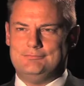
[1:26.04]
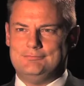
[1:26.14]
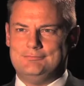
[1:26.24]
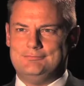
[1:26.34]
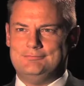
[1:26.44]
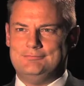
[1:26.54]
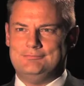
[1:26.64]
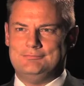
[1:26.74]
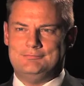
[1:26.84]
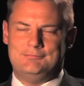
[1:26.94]
and, and doing well
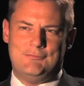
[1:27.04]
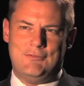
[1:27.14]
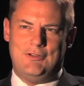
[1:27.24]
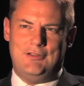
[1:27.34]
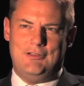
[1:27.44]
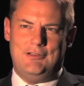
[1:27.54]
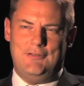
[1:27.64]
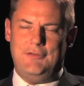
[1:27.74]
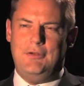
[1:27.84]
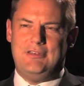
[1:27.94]
in both.
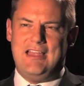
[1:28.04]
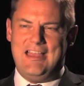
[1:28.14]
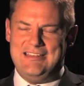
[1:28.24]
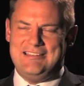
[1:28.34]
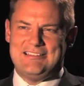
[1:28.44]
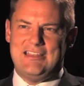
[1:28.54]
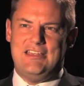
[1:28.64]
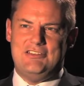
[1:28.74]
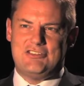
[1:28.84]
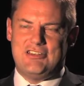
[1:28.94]
Have you at any
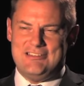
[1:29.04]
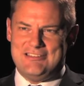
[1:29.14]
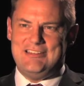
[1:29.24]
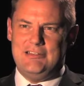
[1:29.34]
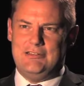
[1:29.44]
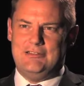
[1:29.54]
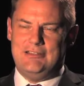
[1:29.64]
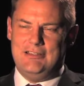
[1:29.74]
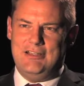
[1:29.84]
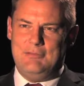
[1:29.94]
stage considered?
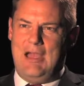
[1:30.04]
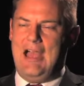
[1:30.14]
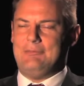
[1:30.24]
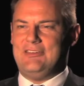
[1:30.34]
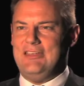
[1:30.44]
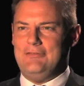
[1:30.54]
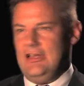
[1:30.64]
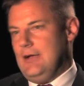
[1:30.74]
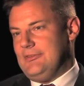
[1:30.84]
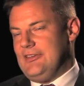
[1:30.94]
perhaps giving
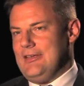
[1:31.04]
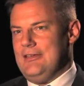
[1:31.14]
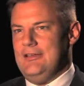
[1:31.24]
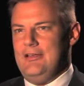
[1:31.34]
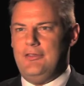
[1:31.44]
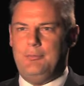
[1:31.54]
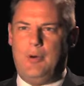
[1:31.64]
up, say, the